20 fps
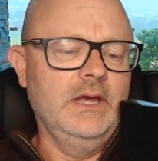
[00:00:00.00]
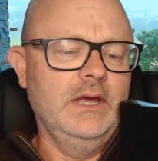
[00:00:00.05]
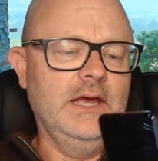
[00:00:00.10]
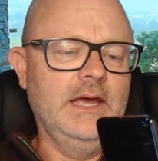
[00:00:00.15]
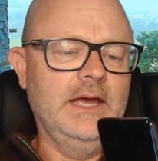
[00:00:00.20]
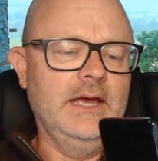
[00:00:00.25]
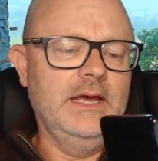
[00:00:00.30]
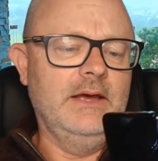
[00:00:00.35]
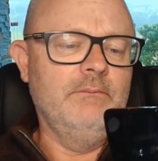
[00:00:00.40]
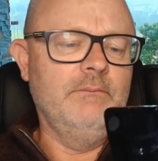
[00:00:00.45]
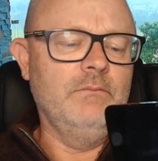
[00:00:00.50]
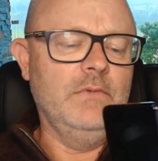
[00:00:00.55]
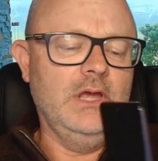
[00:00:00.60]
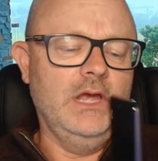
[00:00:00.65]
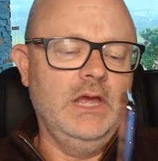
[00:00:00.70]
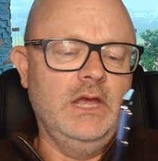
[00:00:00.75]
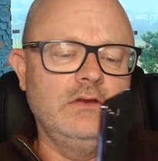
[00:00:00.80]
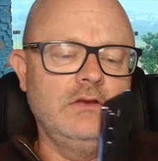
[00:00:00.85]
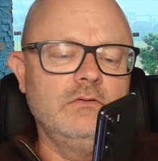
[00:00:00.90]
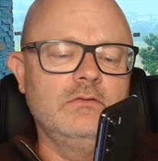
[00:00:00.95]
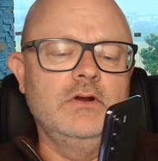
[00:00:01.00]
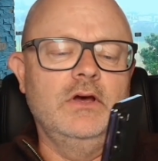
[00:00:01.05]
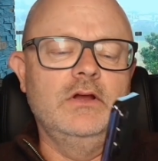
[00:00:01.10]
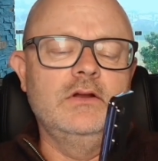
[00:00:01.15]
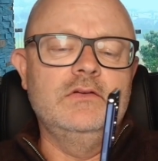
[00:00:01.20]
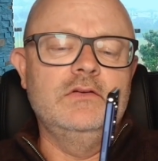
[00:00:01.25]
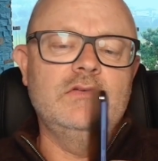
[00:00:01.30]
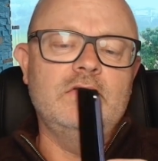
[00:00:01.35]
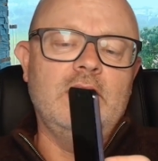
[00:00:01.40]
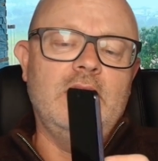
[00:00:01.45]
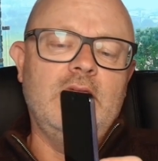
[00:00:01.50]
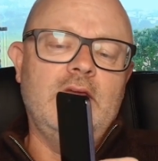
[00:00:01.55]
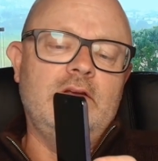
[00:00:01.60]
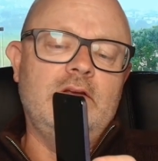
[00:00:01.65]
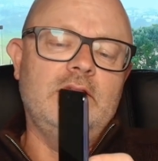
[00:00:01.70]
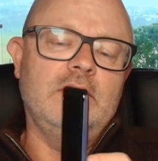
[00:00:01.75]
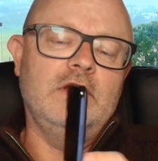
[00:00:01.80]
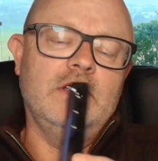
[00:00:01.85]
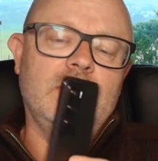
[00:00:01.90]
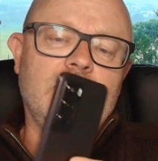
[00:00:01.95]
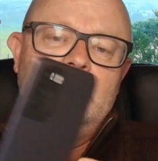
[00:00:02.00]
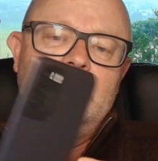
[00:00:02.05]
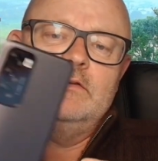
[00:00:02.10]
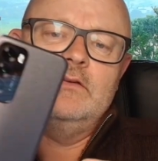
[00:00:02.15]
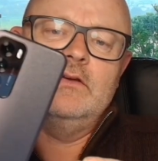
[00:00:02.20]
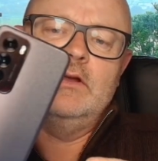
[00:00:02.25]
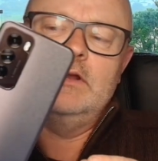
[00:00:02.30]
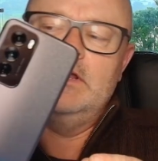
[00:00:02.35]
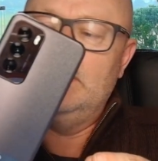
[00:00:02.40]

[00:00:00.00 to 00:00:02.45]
And you'll notice that it's got